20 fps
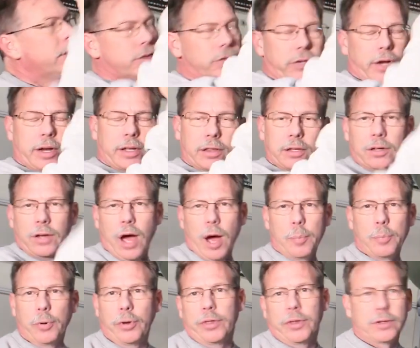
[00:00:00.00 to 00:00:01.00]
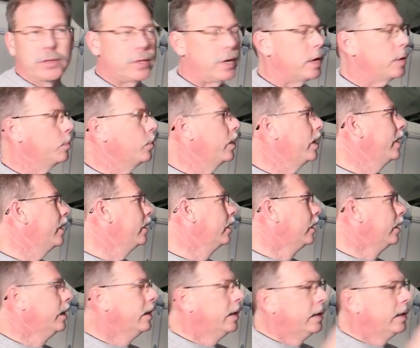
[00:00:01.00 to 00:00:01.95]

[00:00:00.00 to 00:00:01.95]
check the top one the same way,